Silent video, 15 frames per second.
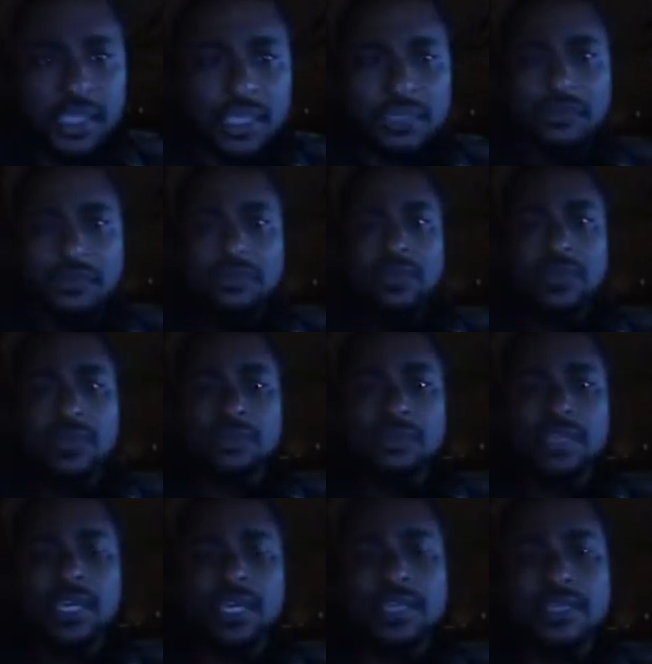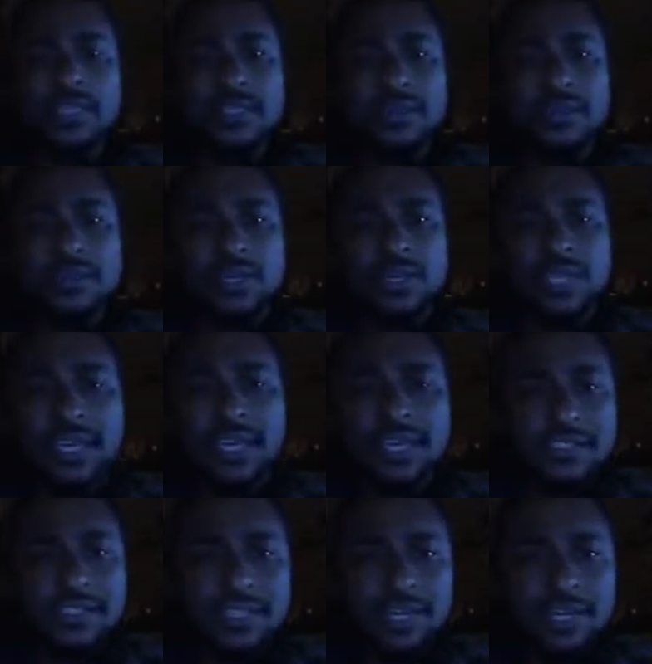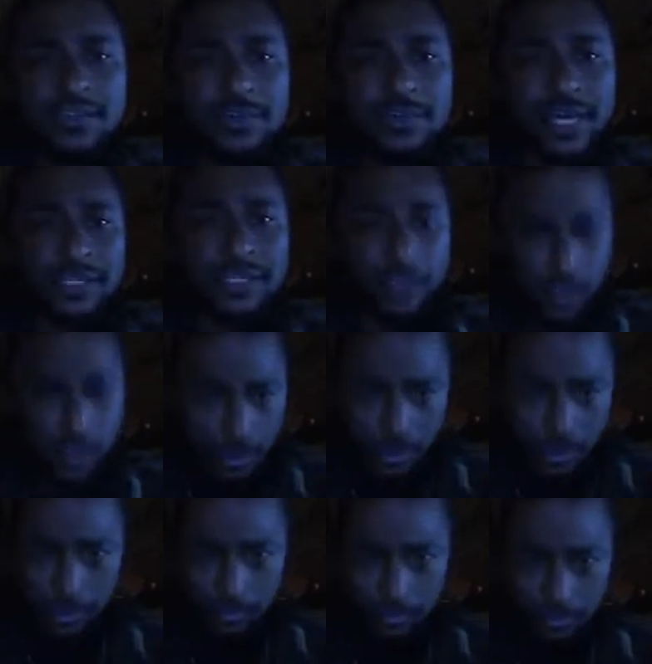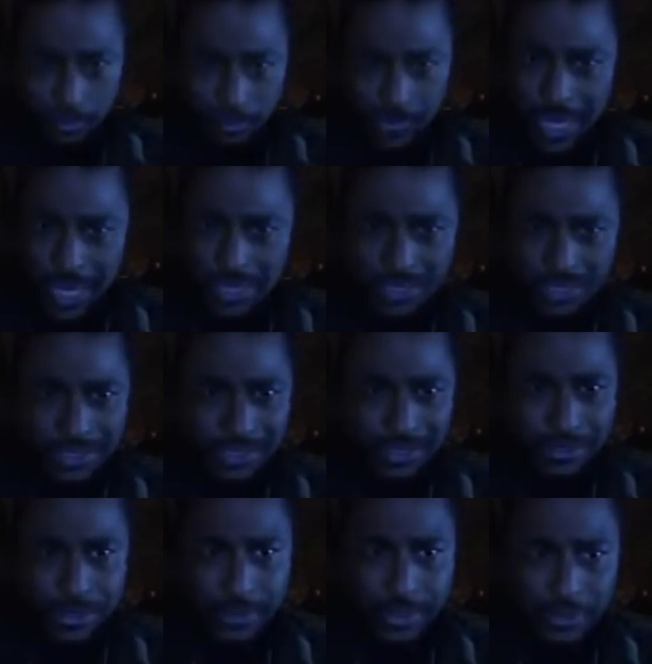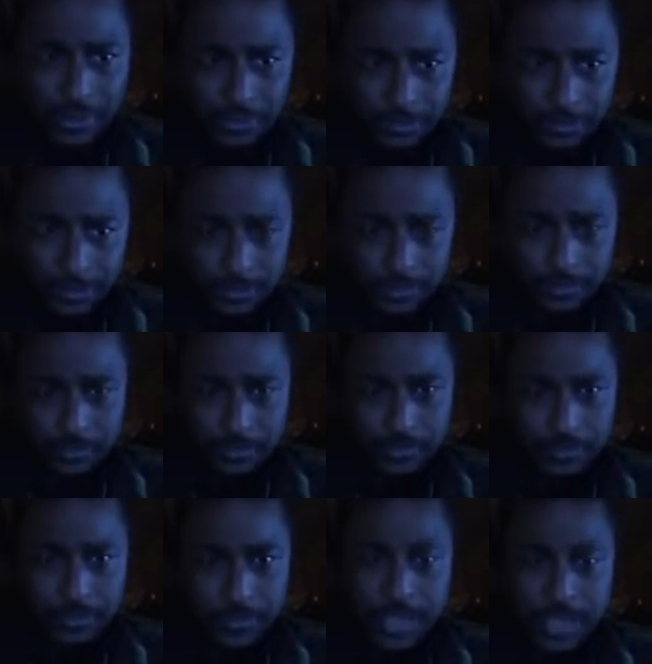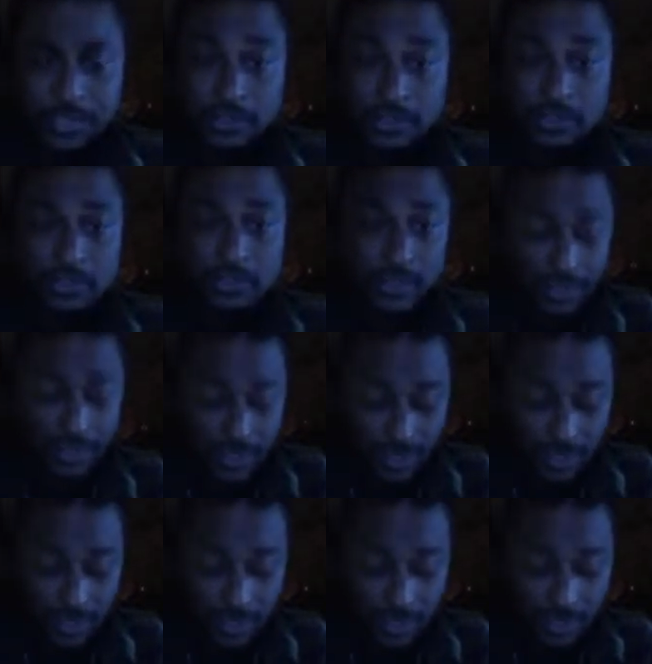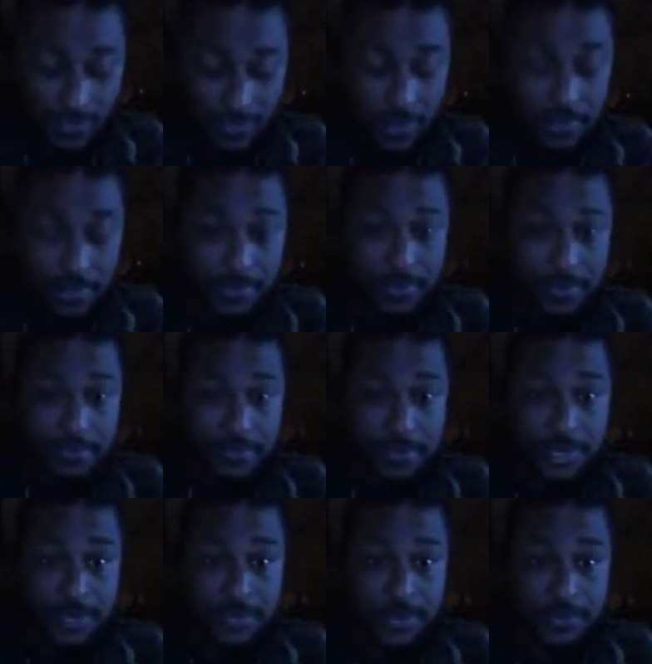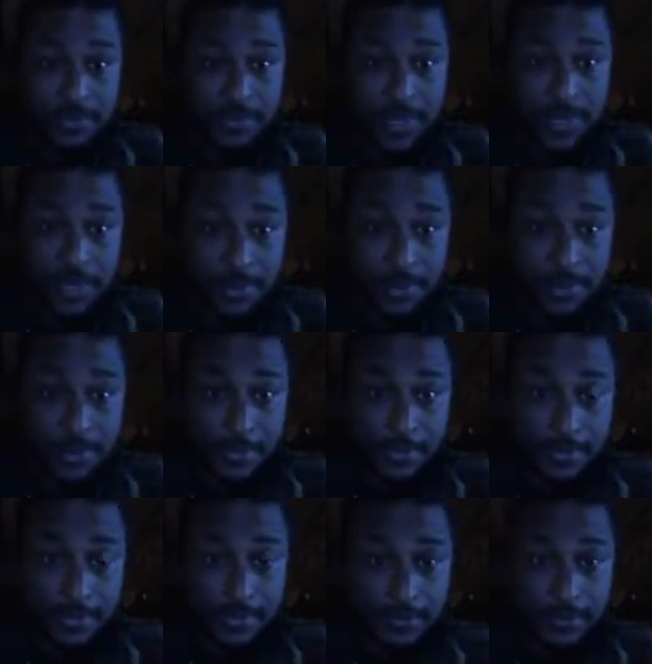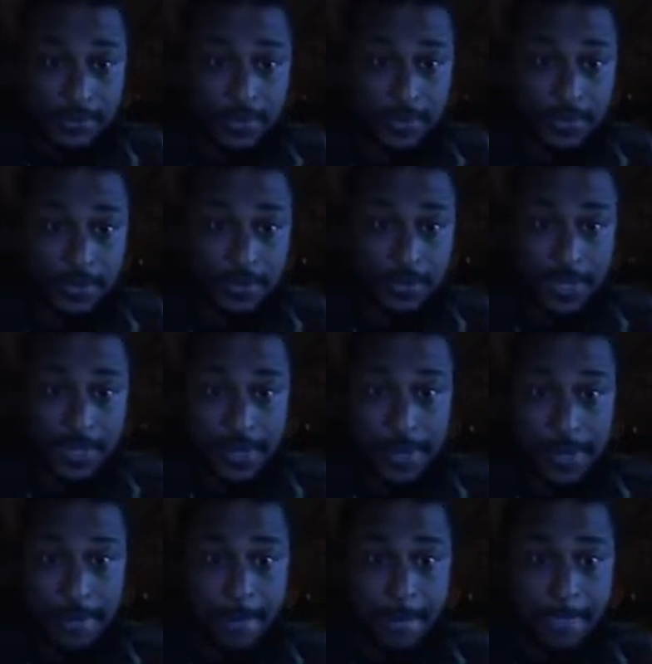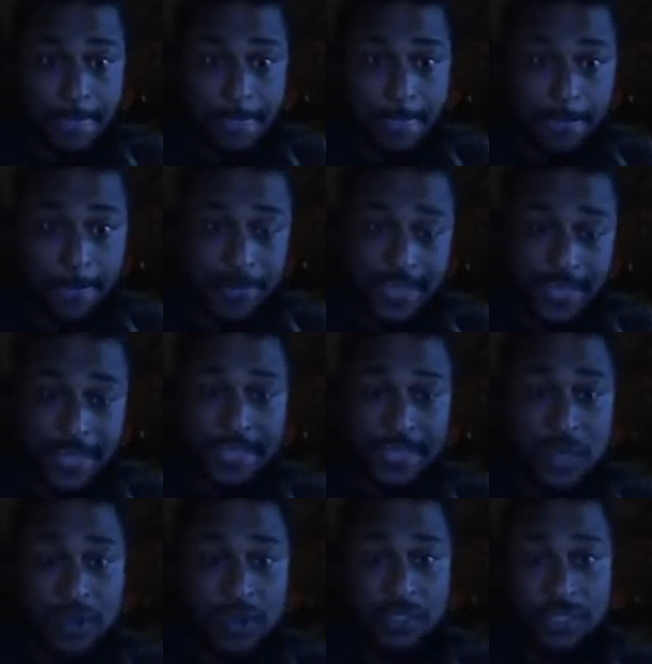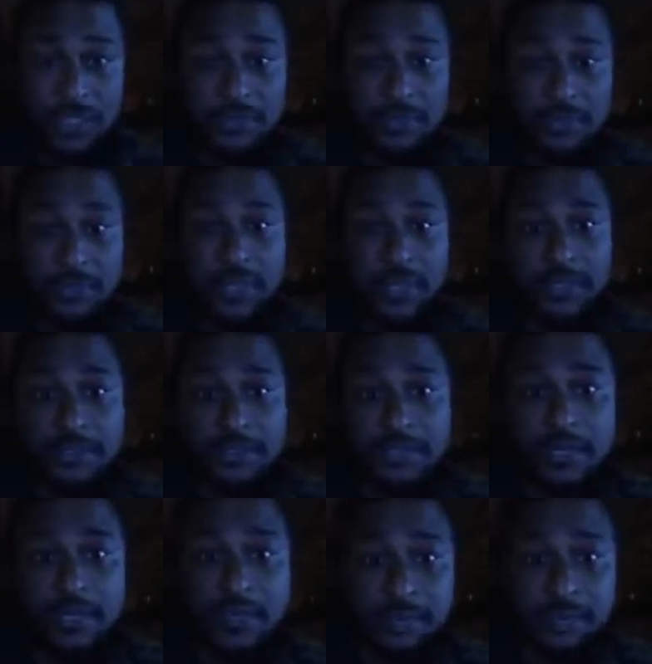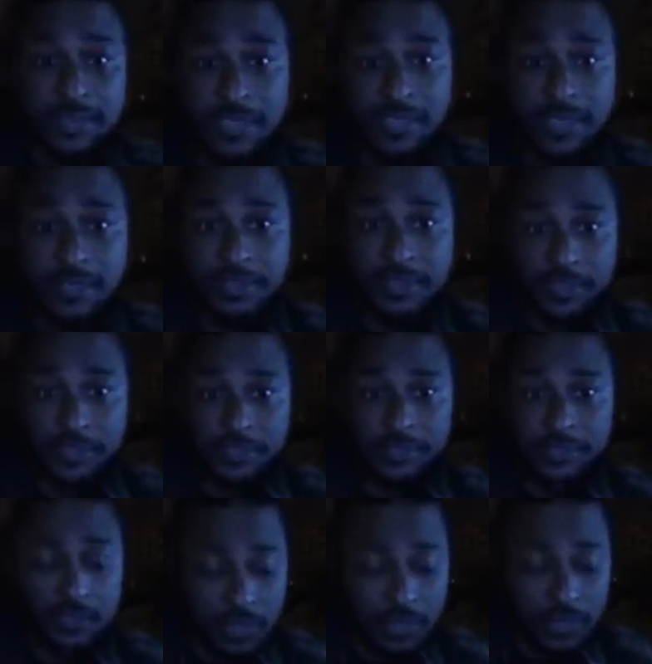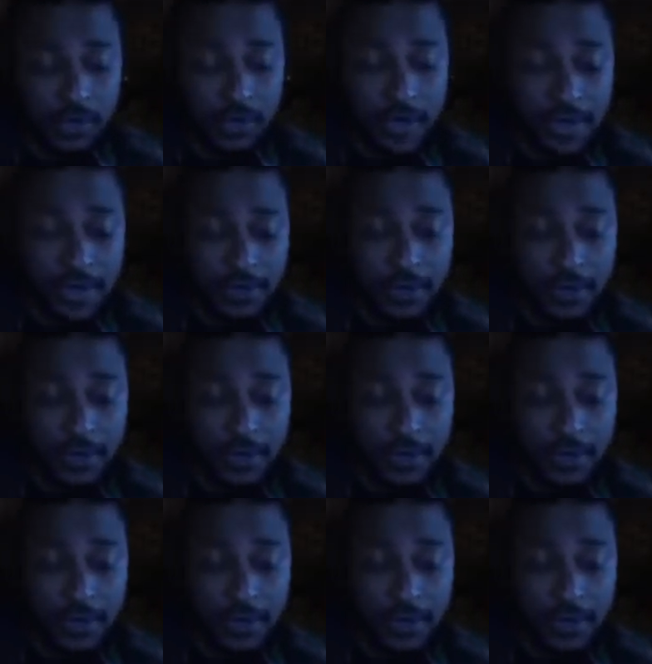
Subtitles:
and you know, you can't get to no class, you ain't got nobody, got it at your crib. Make sure you partake, get that bread and that wine. You see what I'm saying? But that's only if you in them circumstances. If you can go have